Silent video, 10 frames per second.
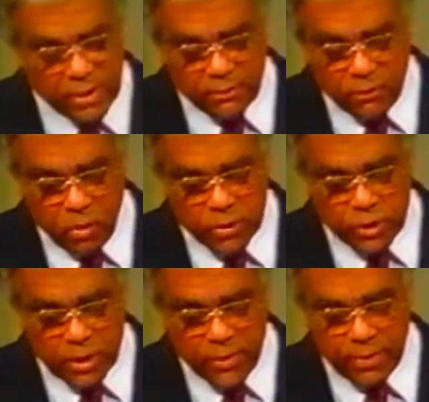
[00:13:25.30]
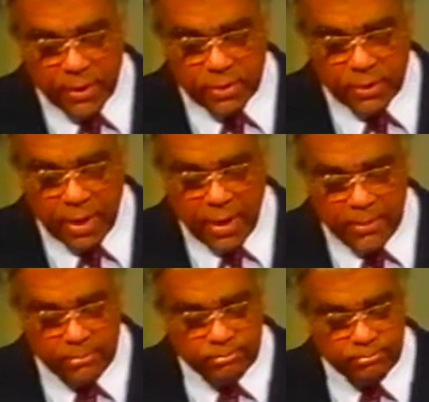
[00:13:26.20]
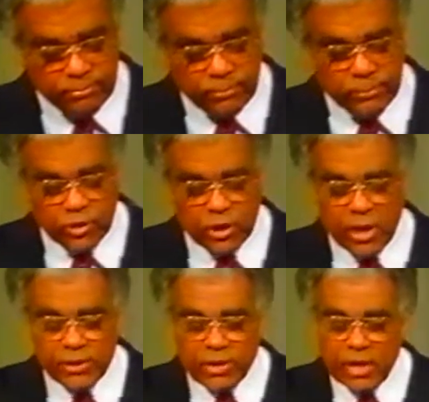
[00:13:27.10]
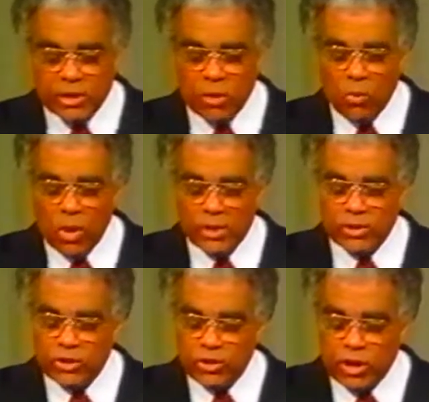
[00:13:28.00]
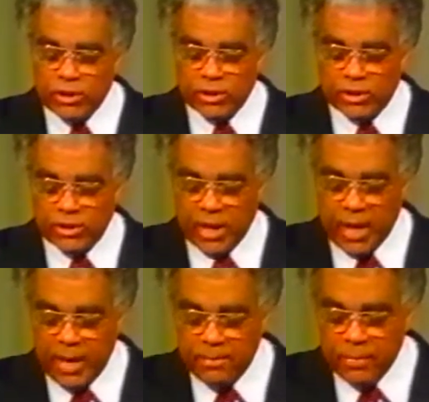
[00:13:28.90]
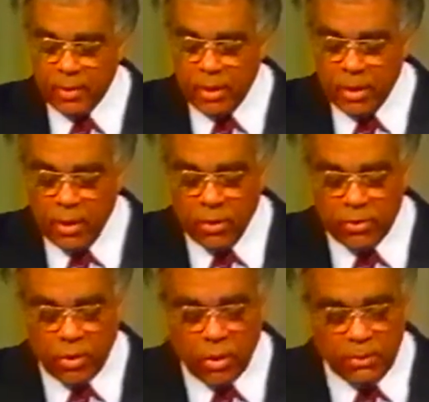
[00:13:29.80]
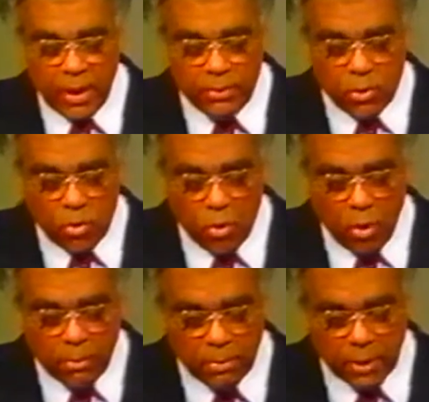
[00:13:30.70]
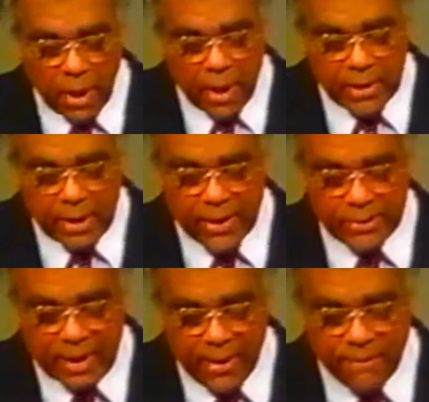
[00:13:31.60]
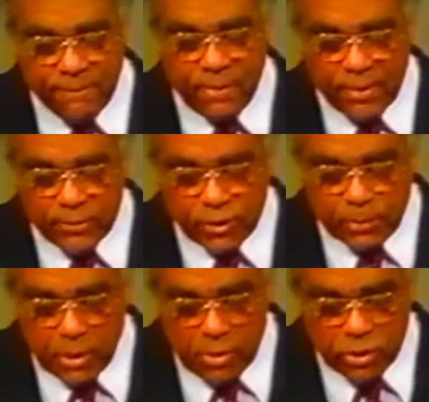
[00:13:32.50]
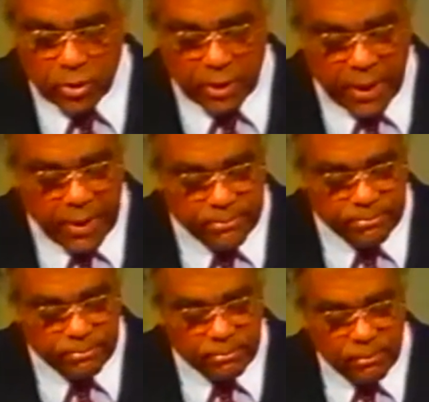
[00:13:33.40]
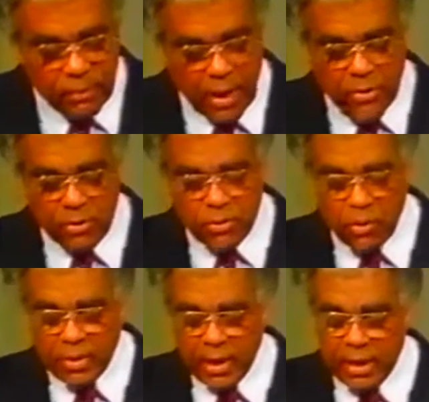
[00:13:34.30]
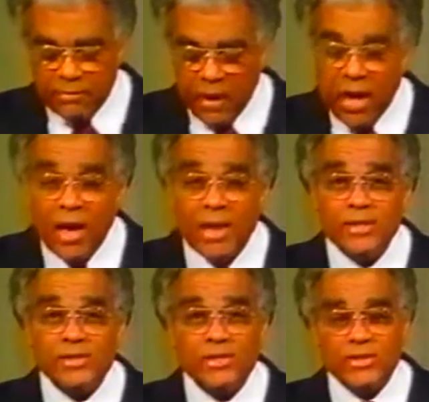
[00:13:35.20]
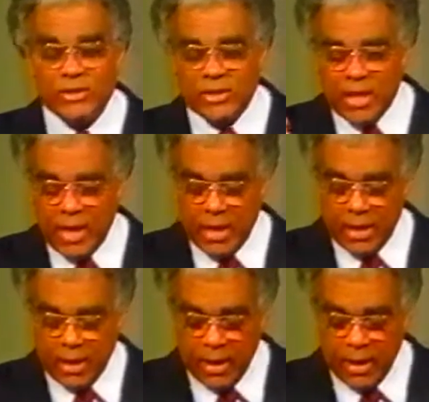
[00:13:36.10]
unfortunate that today, just as it was in Jesus' day, there are people who are blind and deaf spiritually, even though they have eyes to see